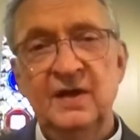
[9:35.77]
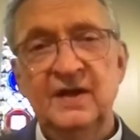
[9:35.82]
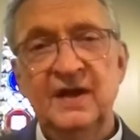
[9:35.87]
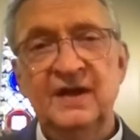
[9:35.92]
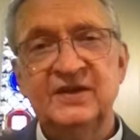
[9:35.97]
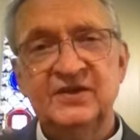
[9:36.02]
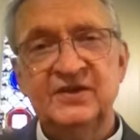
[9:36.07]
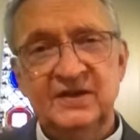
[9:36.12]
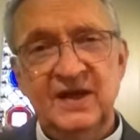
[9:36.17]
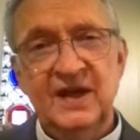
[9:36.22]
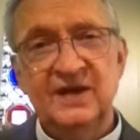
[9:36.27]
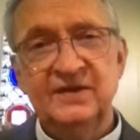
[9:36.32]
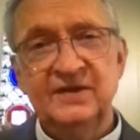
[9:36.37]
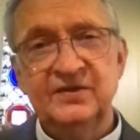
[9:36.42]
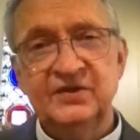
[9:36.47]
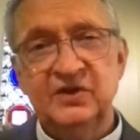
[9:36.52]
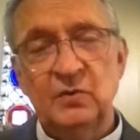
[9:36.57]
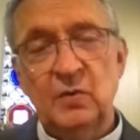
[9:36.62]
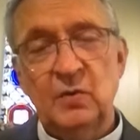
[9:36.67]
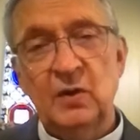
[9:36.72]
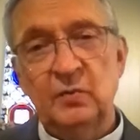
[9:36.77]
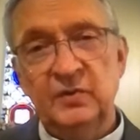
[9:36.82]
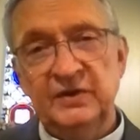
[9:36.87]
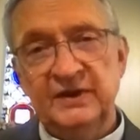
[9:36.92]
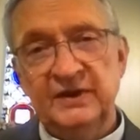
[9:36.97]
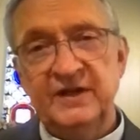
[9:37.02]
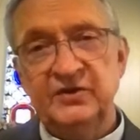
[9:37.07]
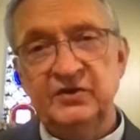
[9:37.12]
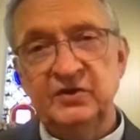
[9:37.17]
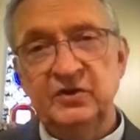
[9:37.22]
extends to our
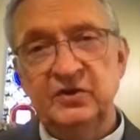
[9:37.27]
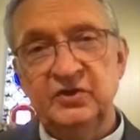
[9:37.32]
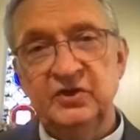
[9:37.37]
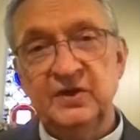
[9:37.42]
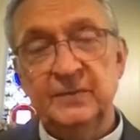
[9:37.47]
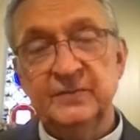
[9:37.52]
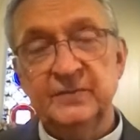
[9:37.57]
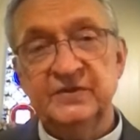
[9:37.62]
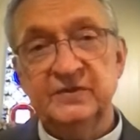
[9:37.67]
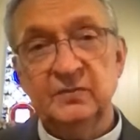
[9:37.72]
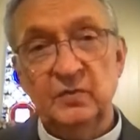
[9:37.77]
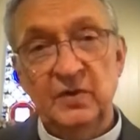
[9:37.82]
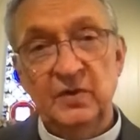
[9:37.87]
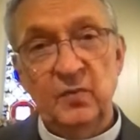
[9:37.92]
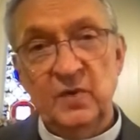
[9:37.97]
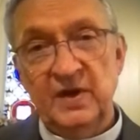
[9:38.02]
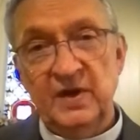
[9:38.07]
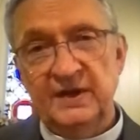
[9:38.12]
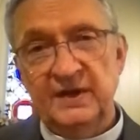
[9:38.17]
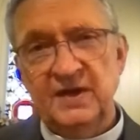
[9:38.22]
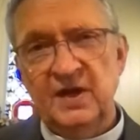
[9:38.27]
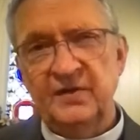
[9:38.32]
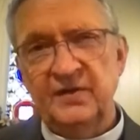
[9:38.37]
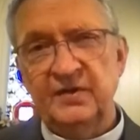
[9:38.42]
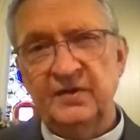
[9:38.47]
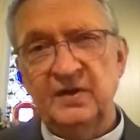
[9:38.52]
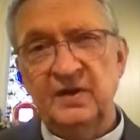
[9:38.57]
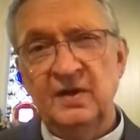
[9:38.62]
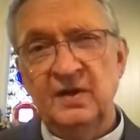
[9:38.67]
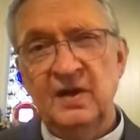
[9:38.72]
relationships with one
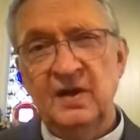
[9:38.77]
another,